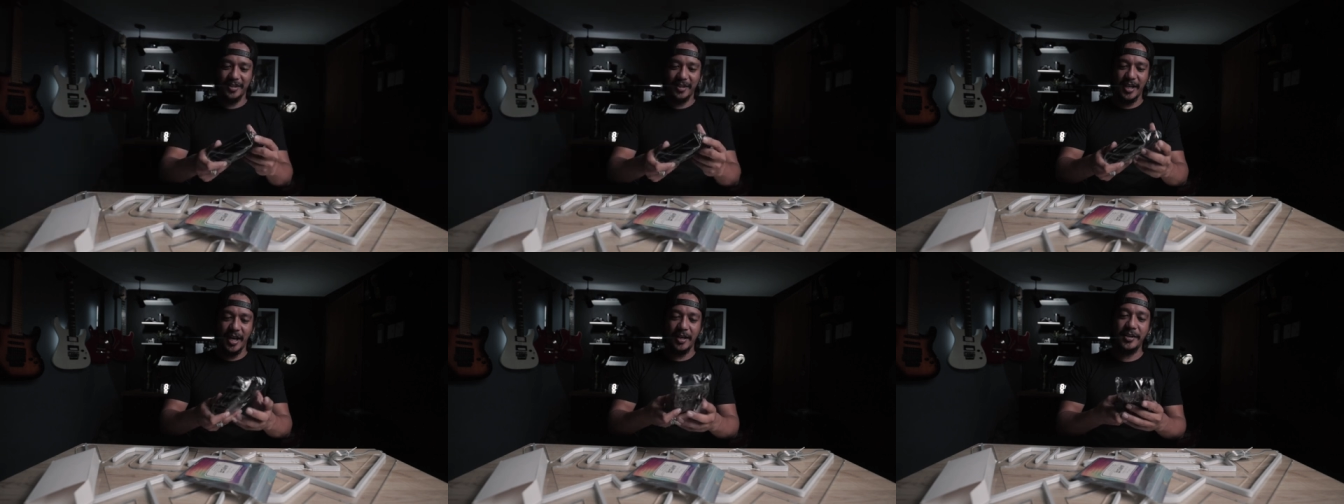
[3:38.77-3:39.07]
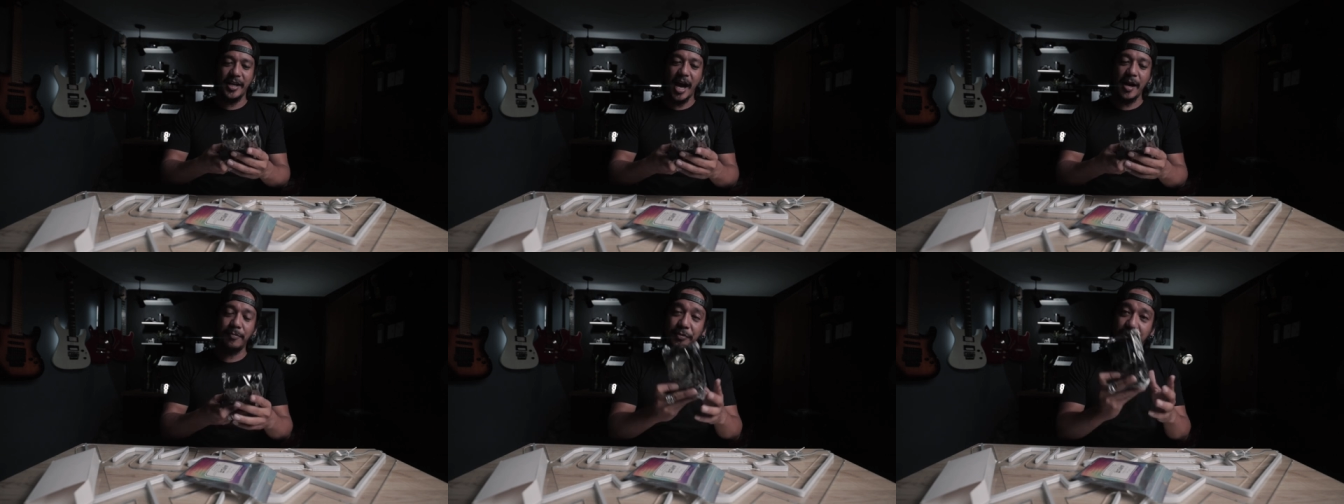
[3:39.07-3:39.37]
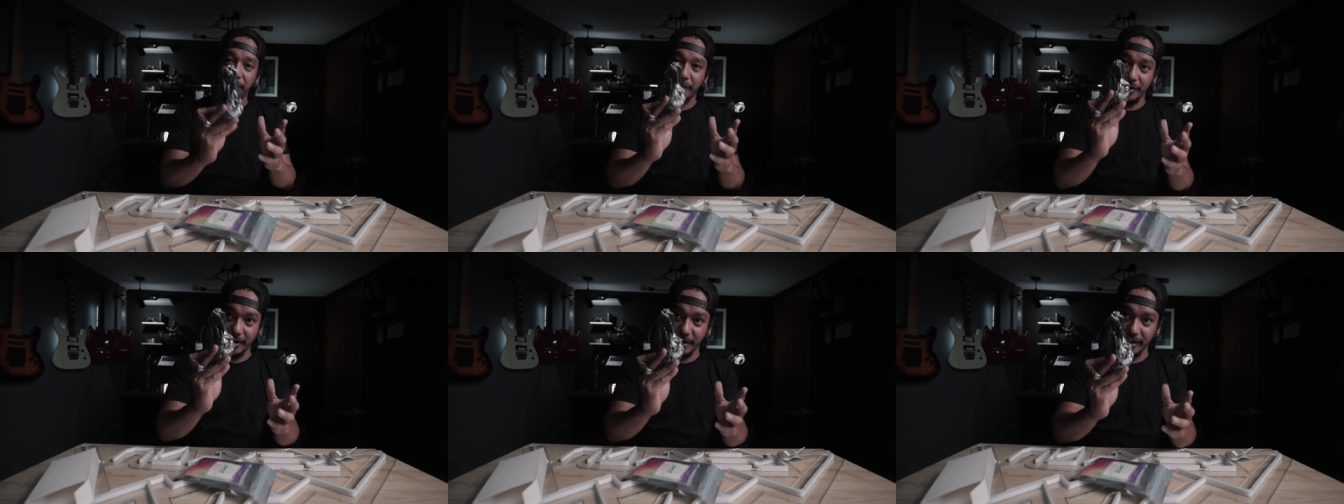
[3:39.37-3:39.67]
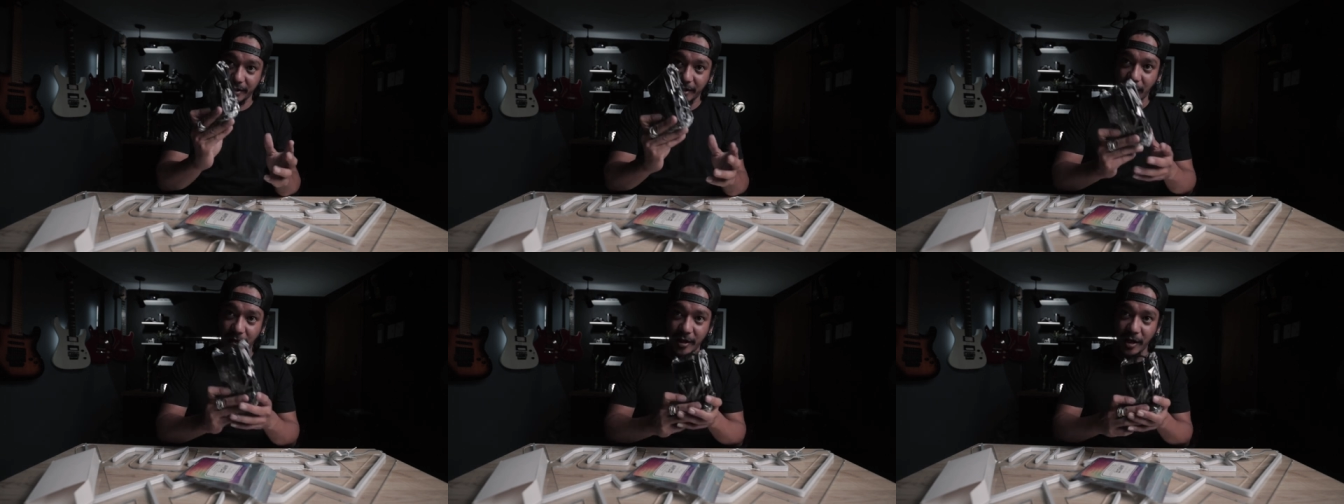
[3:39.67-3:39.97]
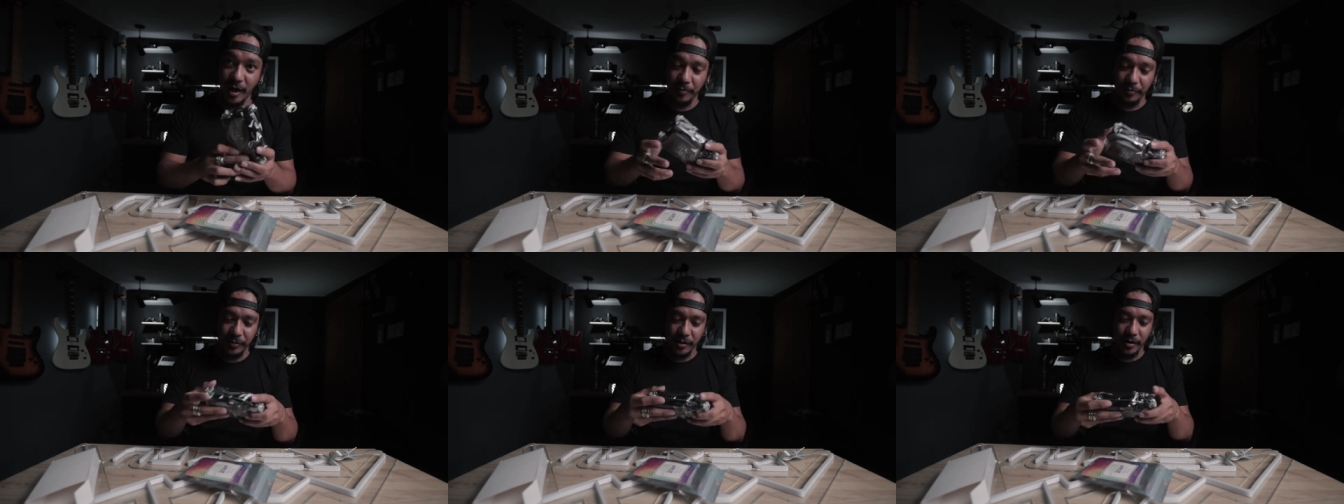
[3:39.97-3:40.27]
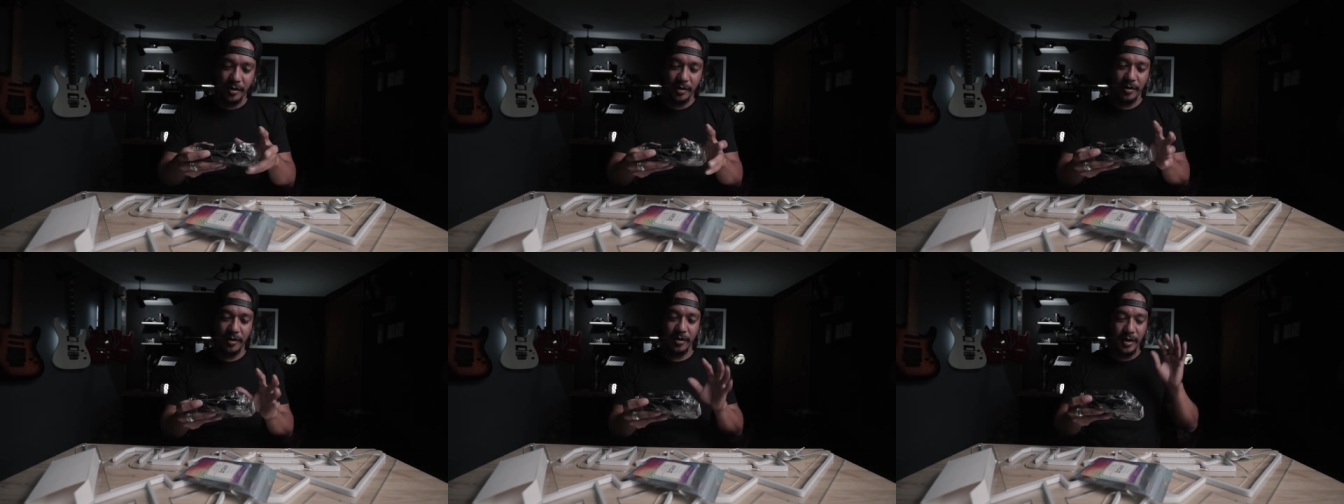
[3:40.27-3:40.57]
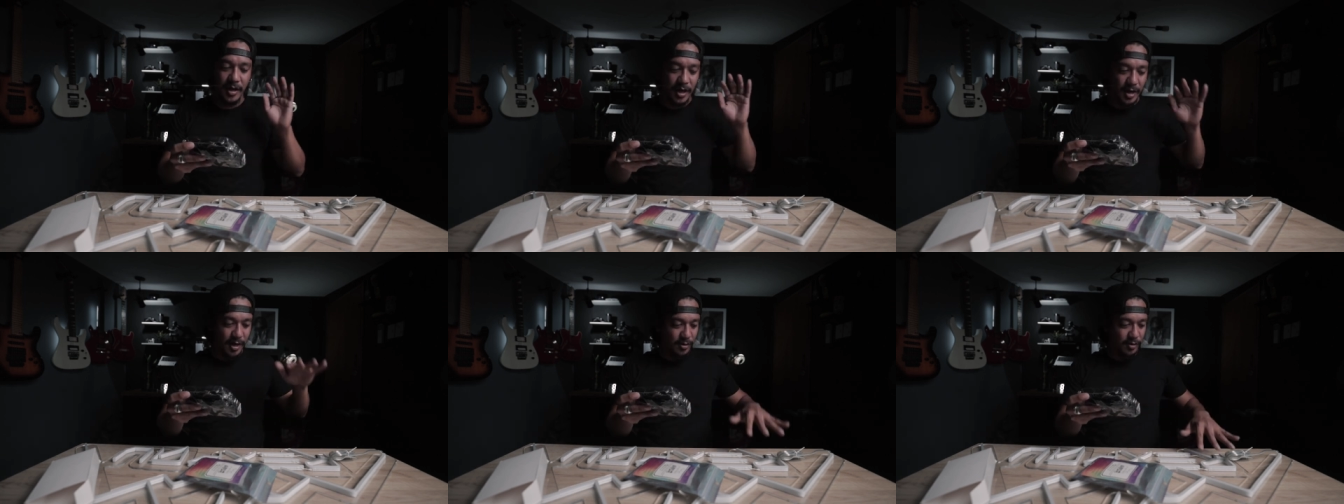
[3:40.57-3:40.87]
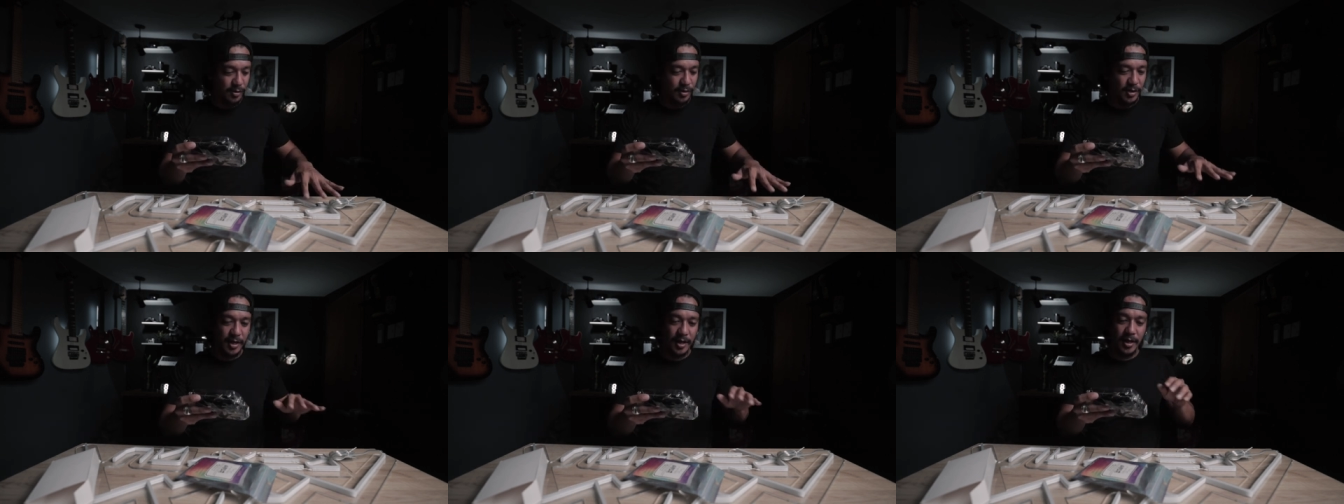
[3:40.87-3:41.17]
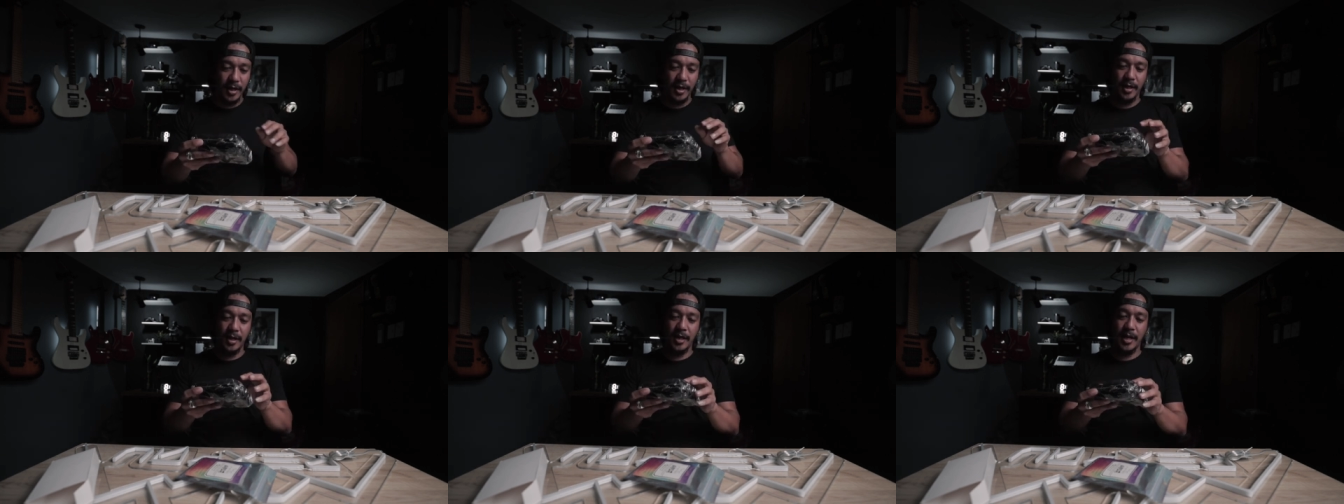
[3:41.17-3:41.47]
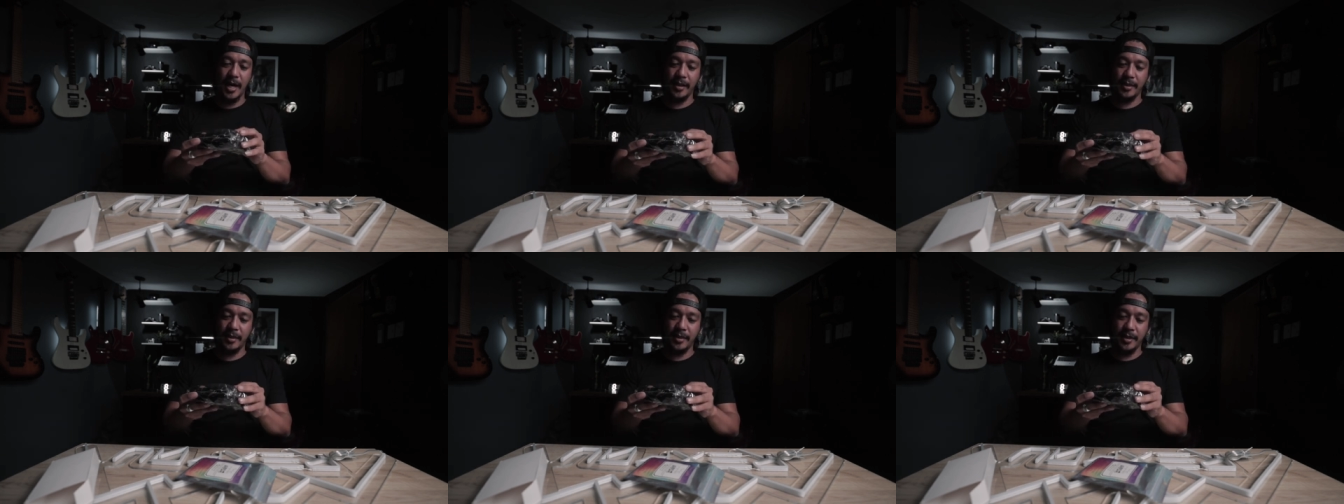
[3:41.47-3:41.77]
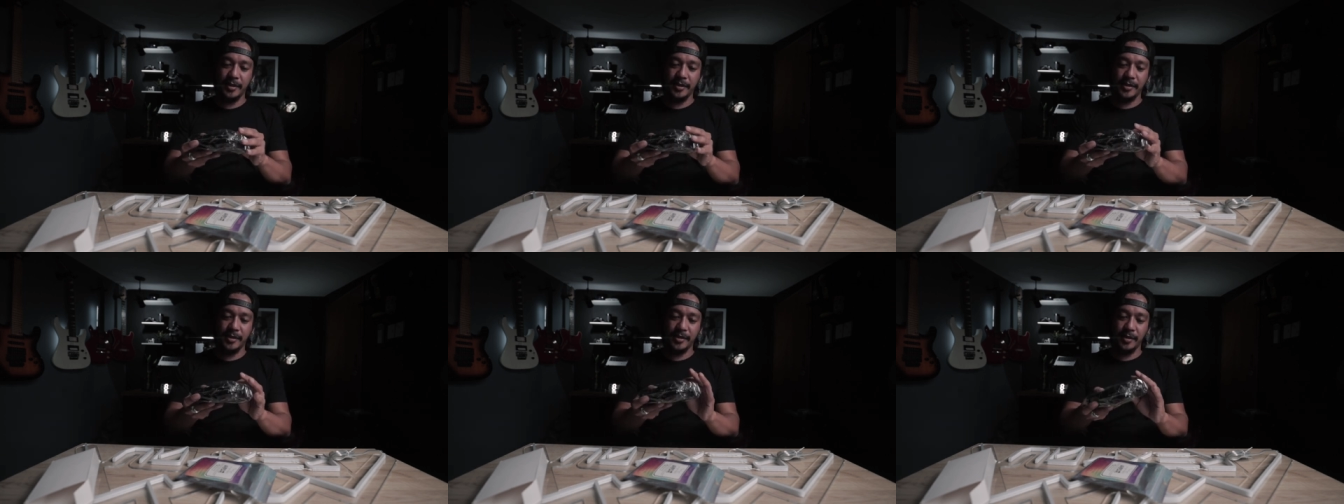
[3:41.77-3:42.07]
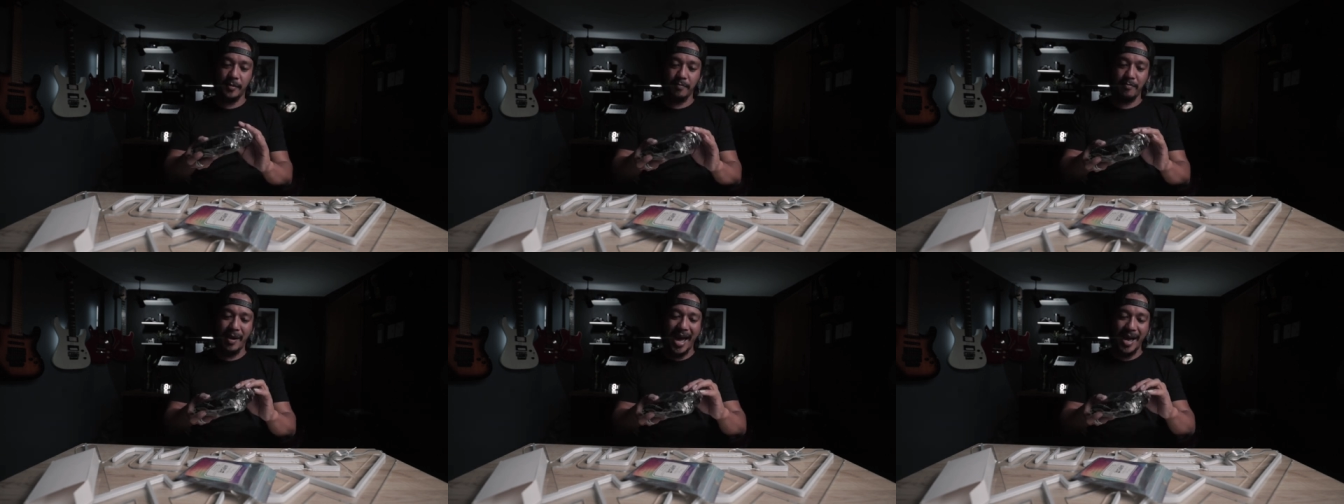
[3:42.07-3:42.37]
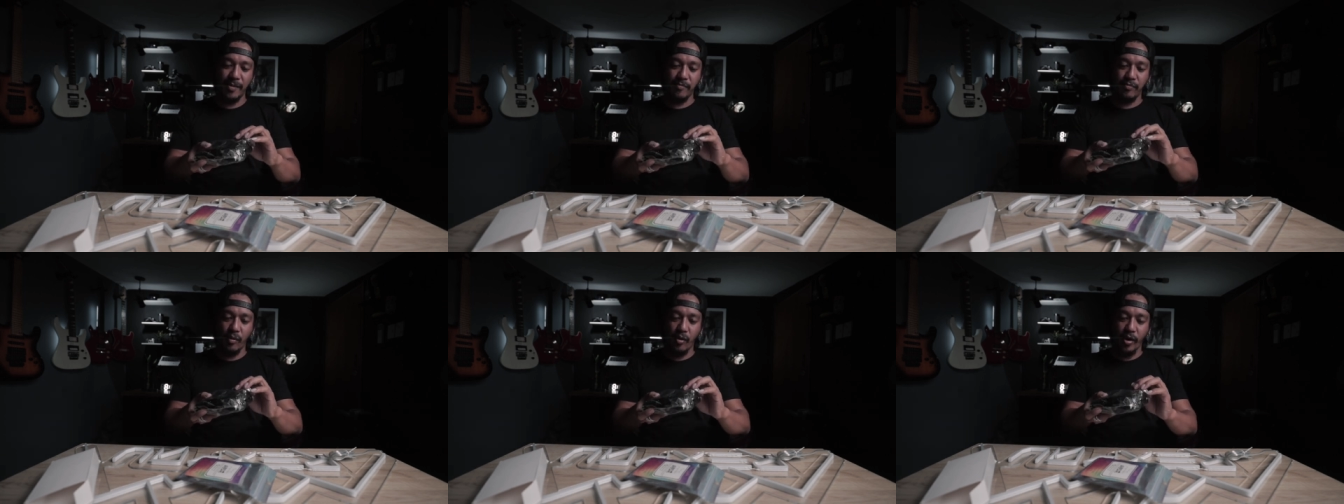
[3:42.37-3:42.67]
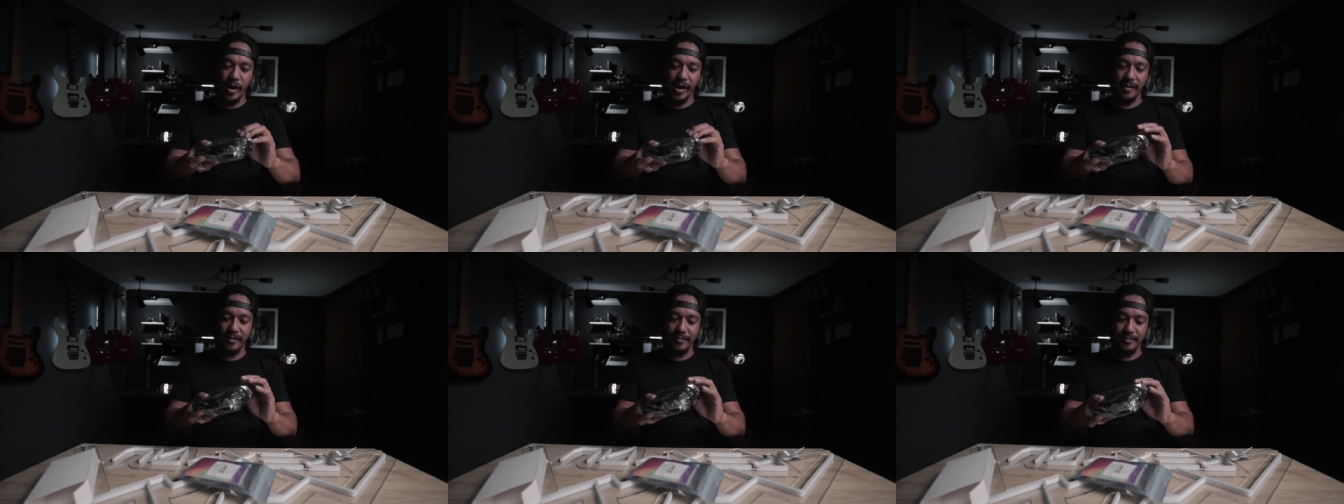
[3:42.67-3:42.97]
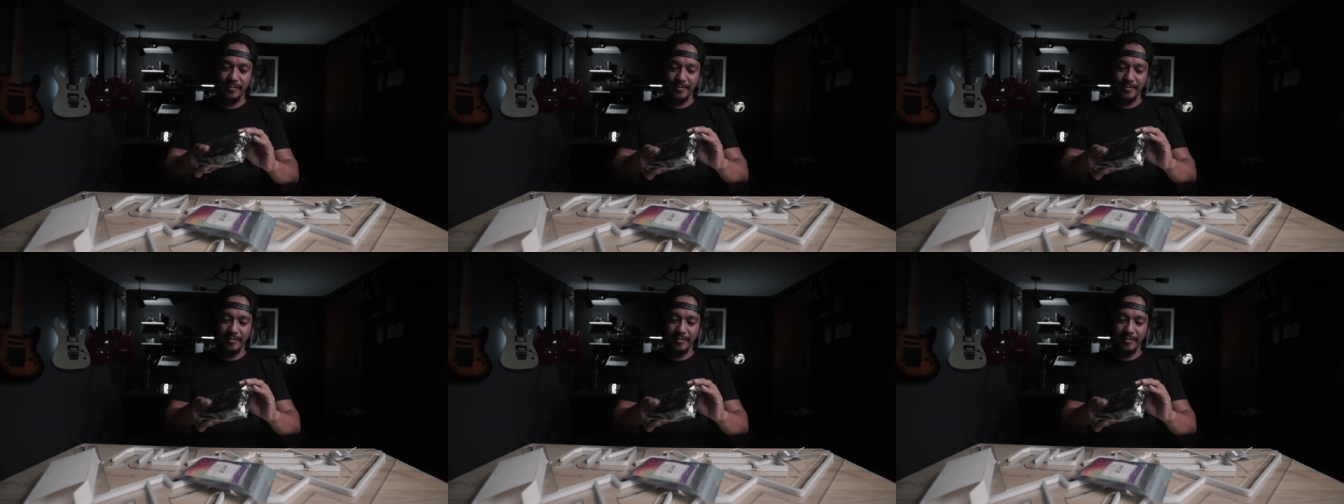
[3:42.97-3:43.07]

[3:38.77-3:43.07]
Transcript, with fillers: the adapter, the adapter on how you're gonna light this bad boy.